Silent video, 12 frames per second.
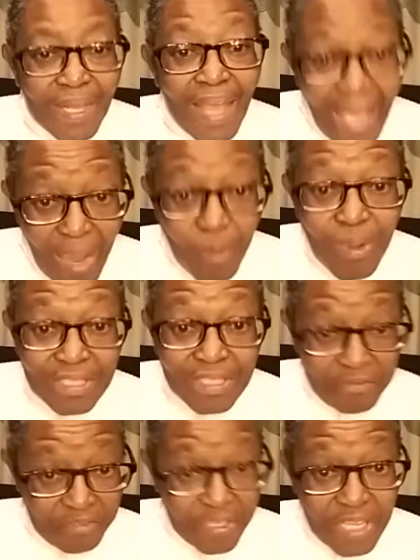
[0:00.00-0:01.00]
I was
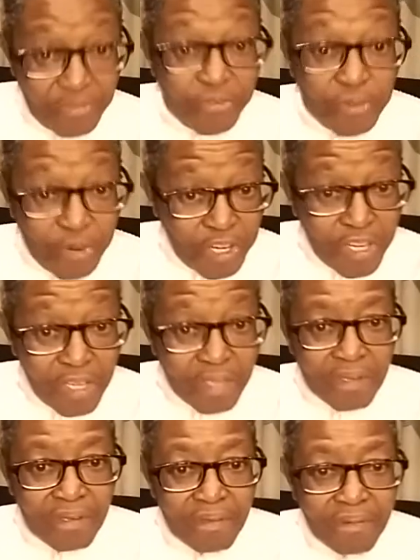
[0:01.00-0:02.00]
afraid for her